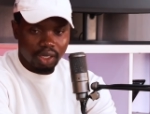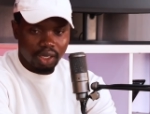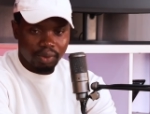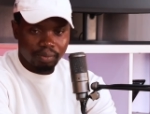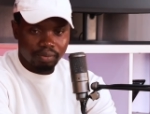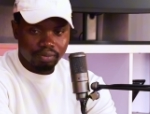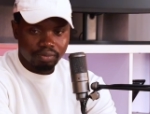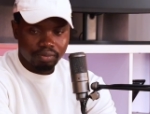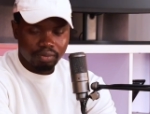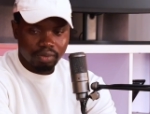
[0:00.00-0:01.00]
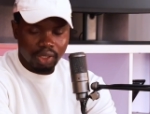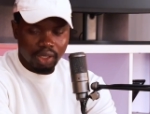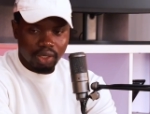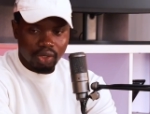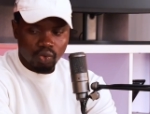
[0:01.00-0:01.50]

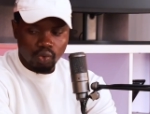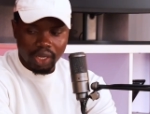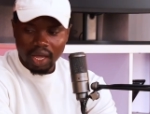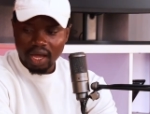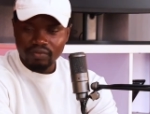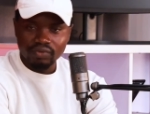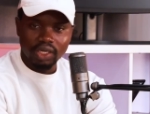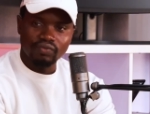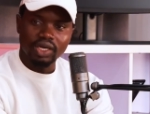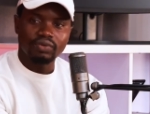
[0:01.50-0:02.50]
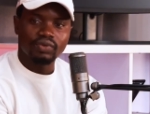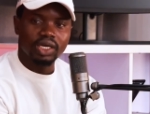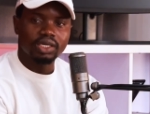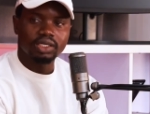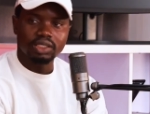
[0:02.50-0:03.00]
we have a very,
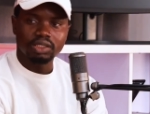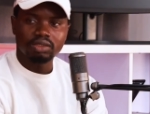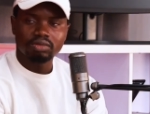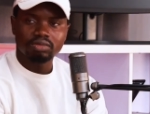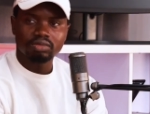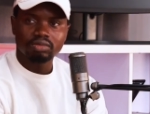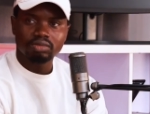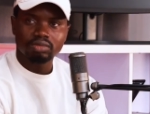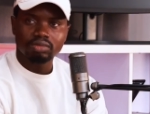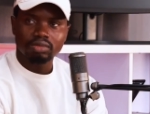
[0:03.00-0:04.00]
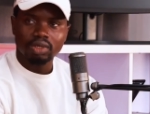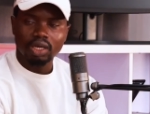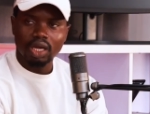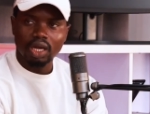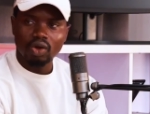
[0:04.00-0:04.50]
very
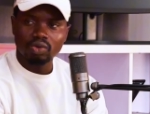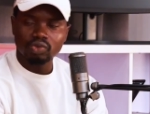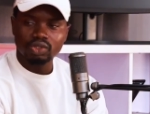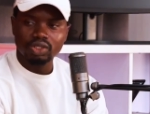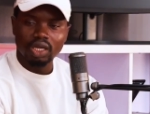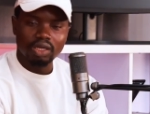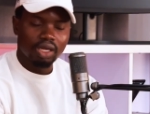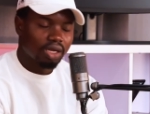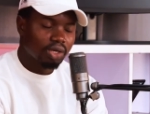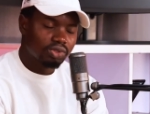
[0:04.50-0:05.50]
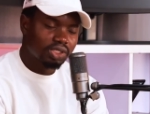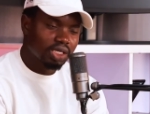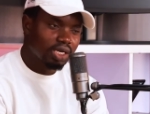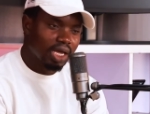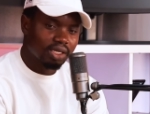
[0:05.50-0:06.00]
almost, I would
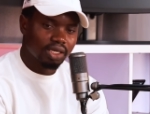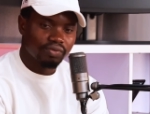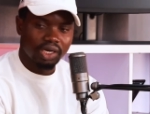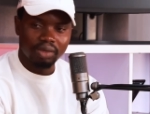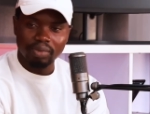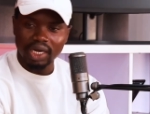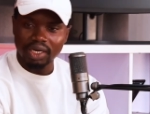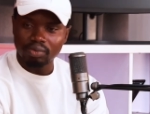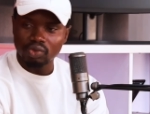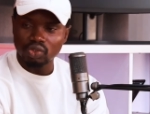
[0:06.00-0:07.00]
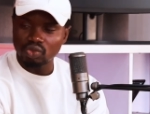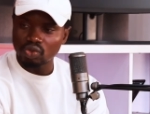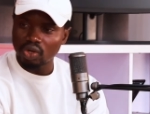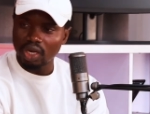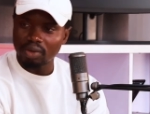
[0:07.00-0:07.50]
say, like a very bad
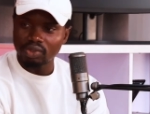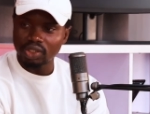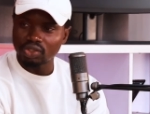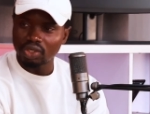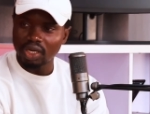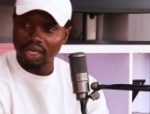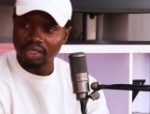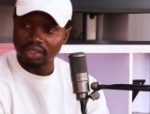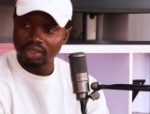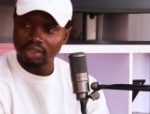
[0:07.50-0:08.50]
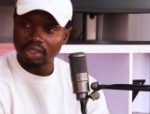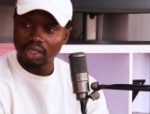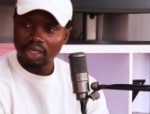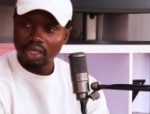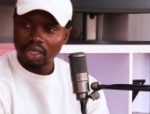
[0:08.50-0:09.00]
approach to collaboration nowadays.
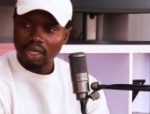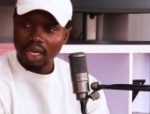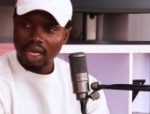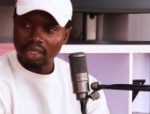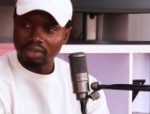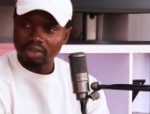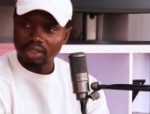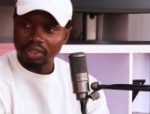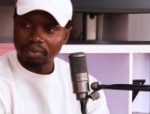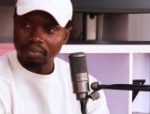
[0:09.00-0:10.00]
And